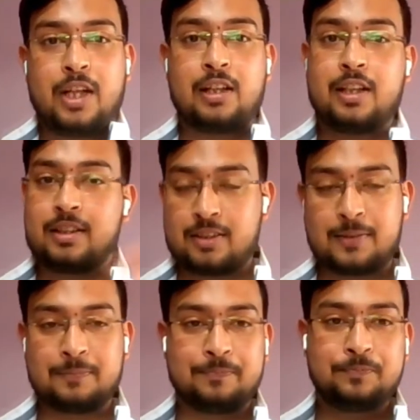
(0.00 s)
in
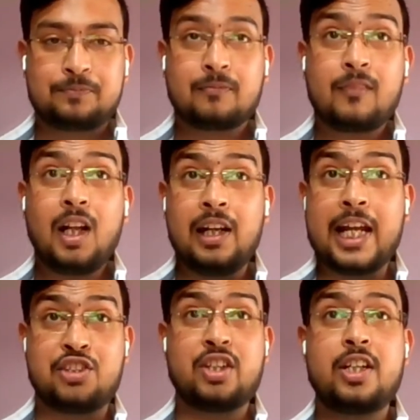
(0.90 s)
this,
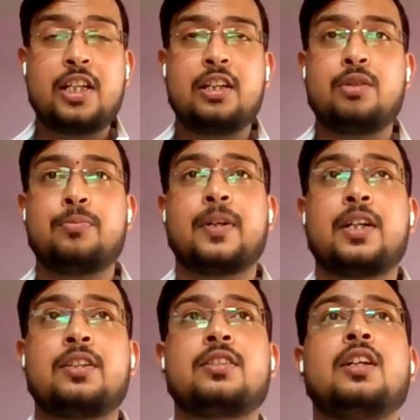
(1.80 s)
like generating new
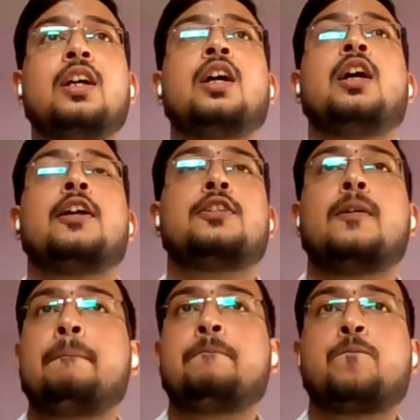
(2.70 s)
parts.
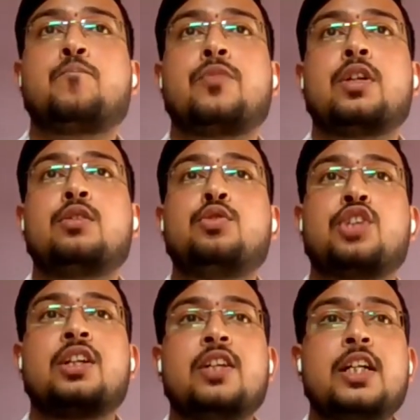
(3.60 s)
So to
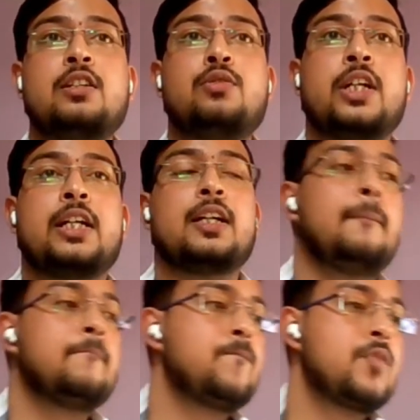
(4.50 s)
generate new data,
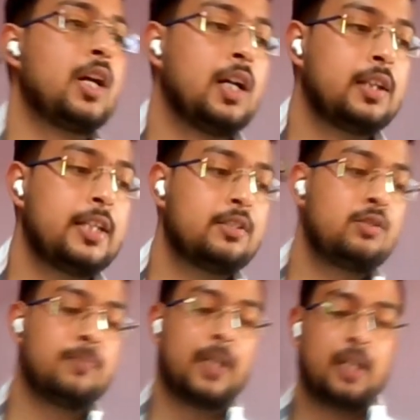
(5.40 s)
there's
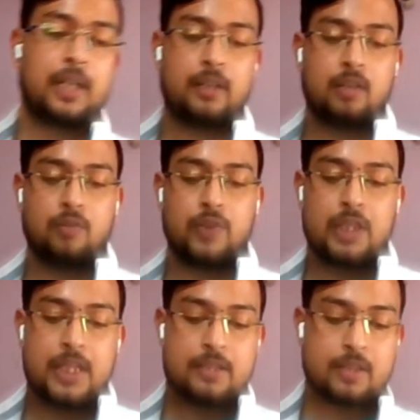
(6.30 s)
two parts. Like we
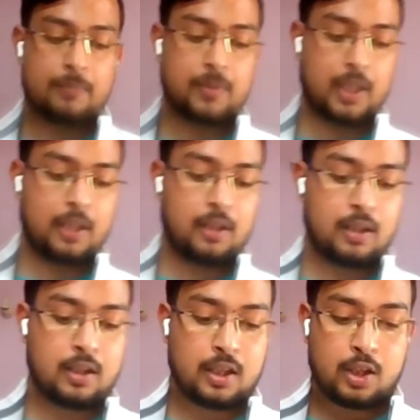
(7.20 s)
need something.
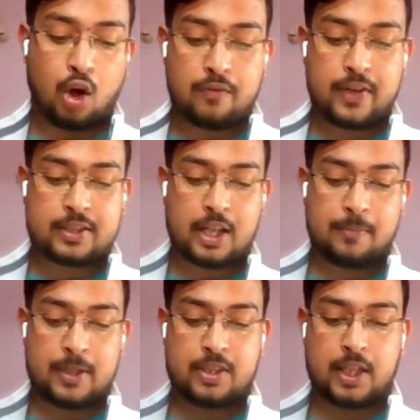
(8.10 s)
Convets are
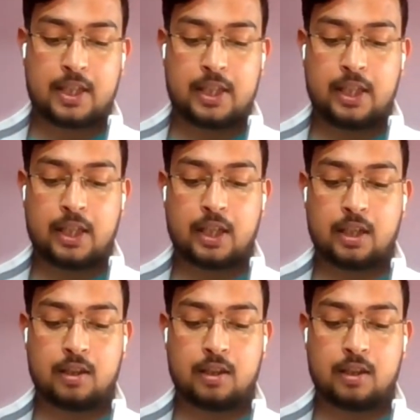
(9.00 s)
basically